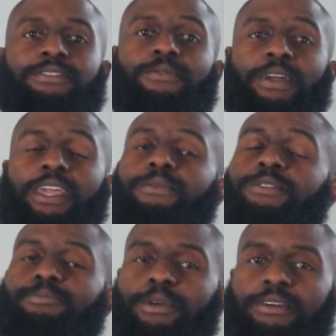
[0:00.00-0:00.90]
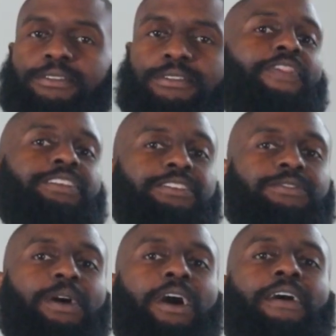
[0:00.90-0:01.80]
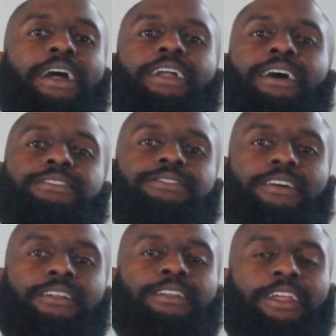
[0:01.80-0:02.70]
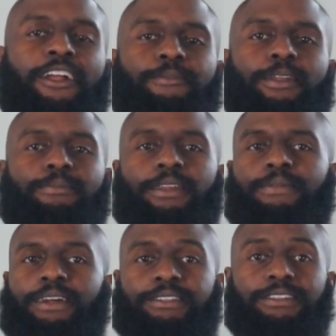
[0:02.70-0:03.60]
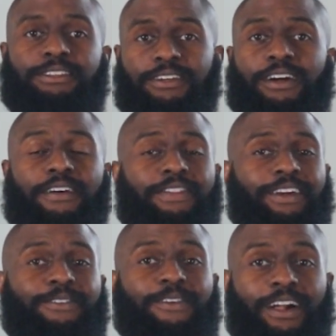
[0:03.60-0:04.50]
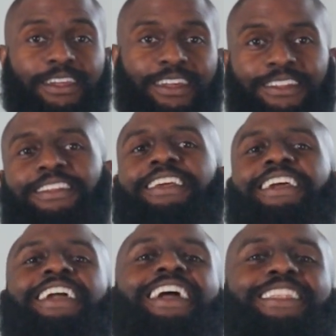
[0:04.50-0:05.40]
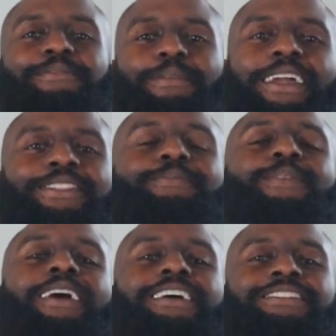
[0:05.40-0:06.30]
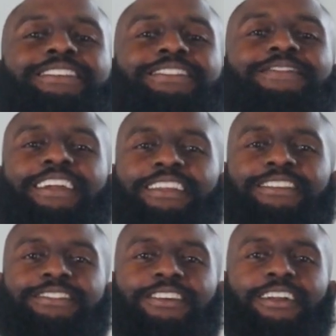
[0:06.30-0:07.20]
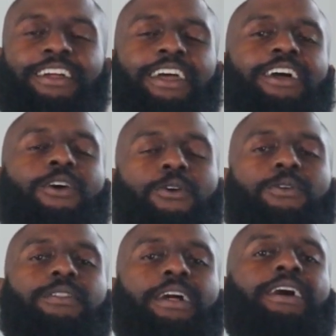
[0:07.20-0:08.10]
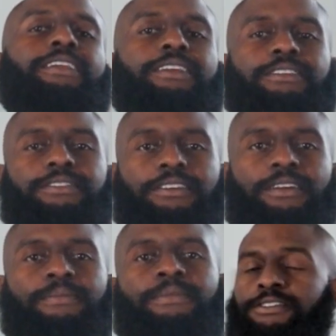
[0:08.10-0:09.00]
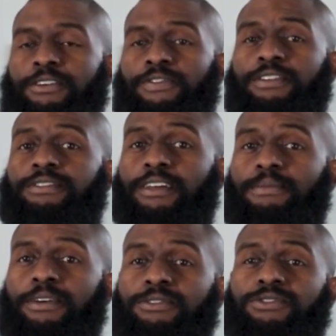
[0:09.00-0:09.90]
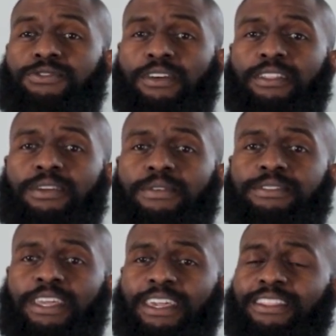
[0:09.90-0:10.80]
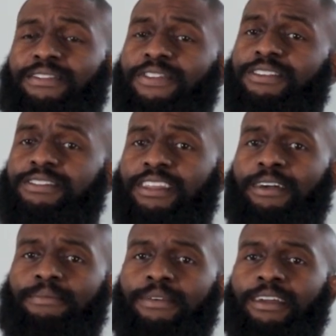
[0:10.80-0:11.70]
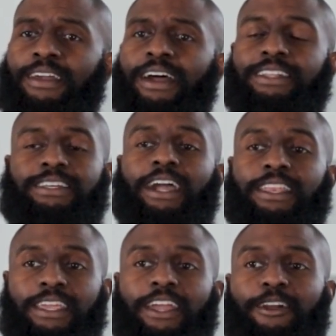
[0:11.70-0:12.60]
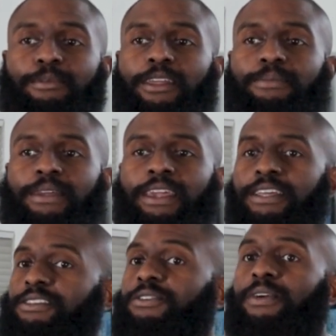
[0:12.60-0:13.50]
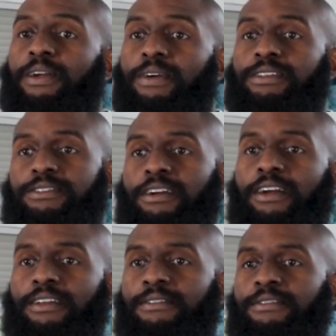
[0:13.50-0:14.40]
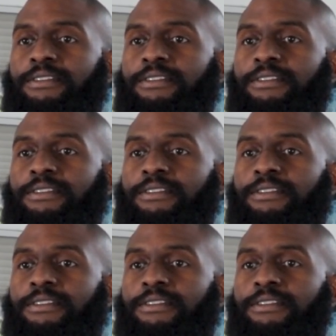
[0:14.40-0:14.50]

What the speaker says: of the way it was built. This is how I got started in Airbnb because it took off like a rocket, and it made the process of getting started a whole lot easier. So if you're someone who's struggling with taking the first step, a tiny Airbnb is a great way to start.